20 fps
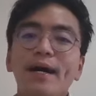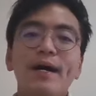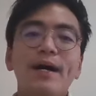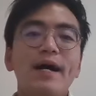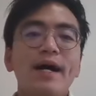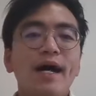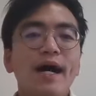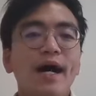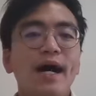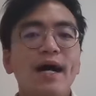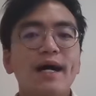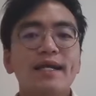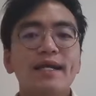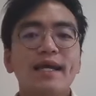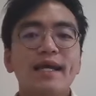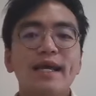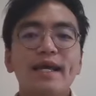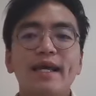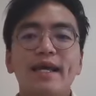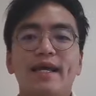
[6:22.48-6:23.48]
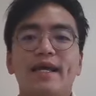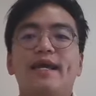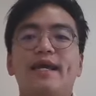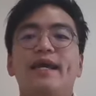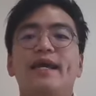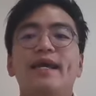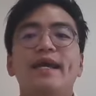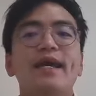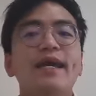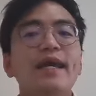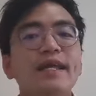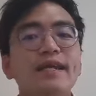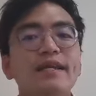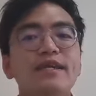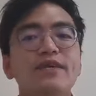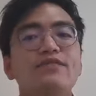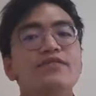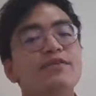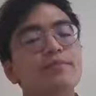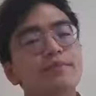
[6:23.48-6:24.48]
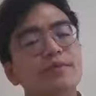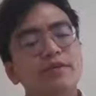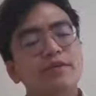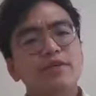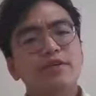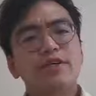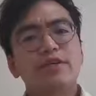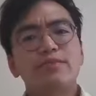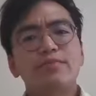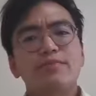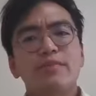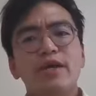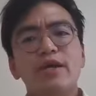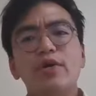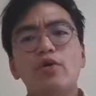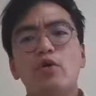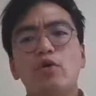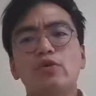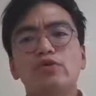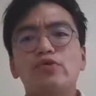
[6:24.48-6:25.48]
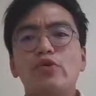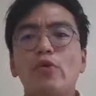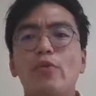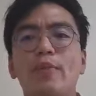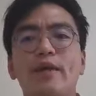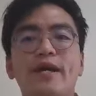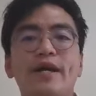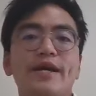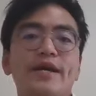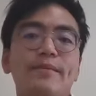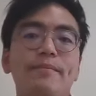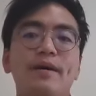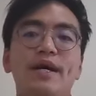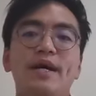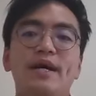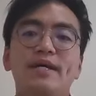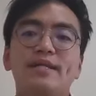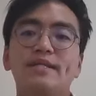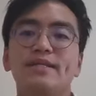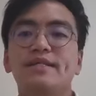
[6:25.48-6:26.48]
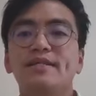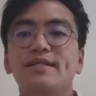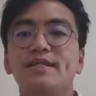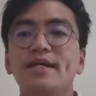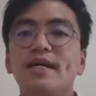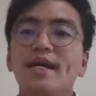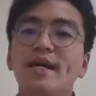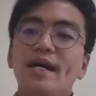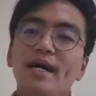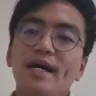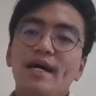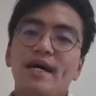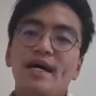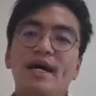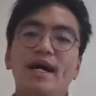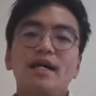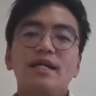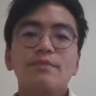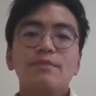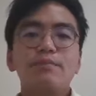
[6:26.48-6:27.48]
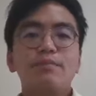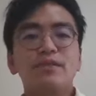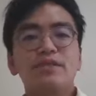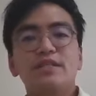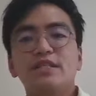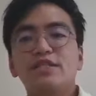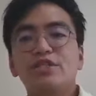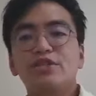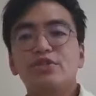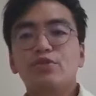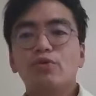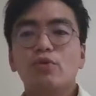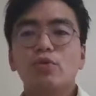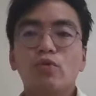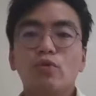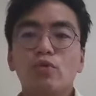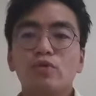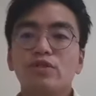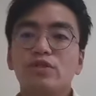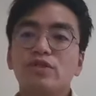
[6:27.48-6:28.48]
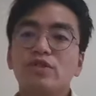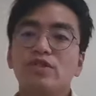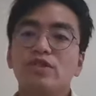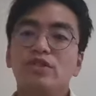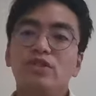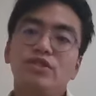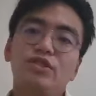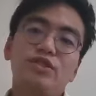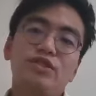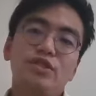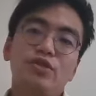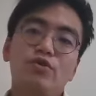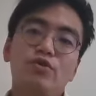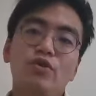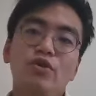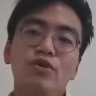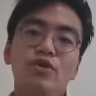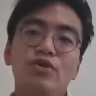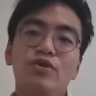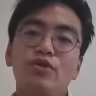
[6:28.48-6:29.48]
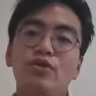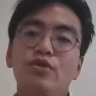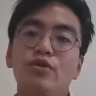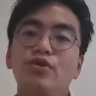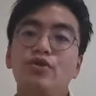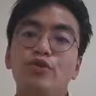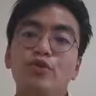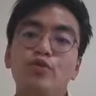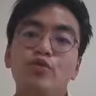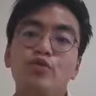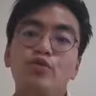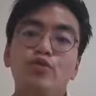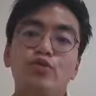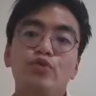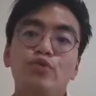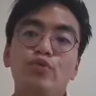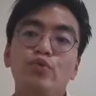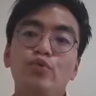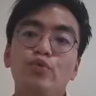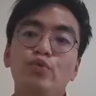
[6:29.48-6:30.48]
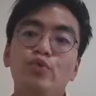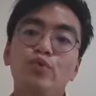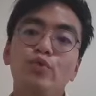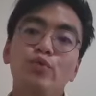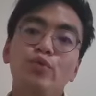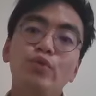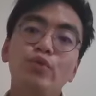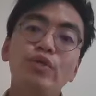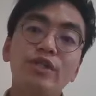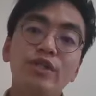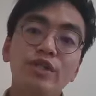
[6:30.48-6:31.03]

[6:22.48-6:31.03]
Heart and liver meridian may also play a part. Other potential causes could due to